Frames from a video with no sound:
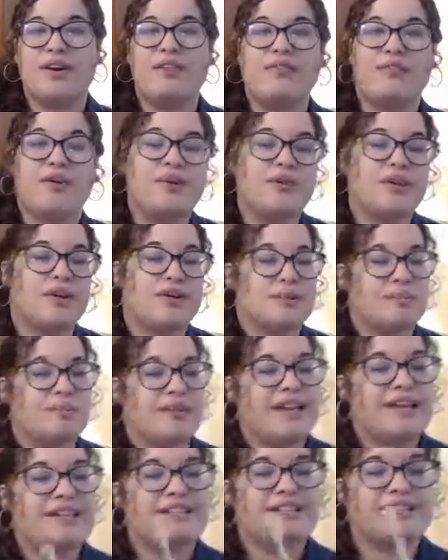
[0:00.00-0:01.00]
If we were to
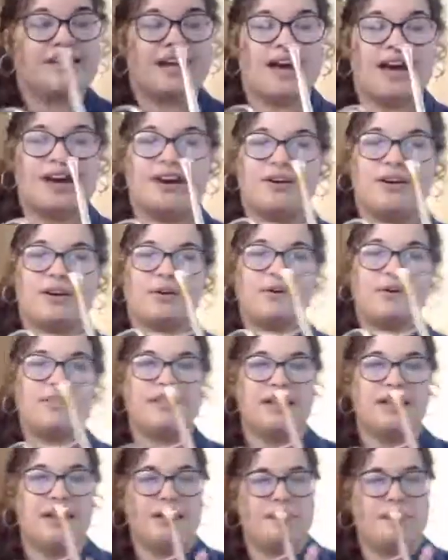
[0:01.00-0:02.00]
play it staccato, it would
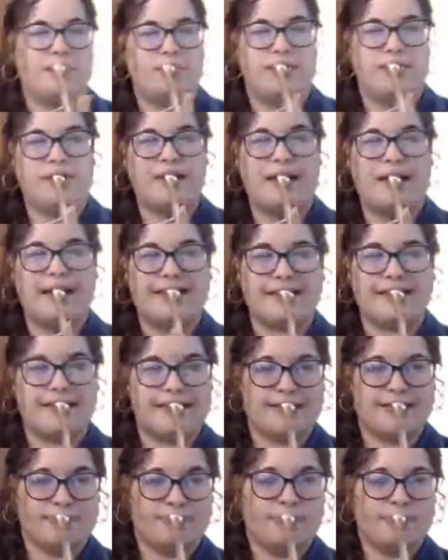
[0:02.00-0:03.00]
sound more like this.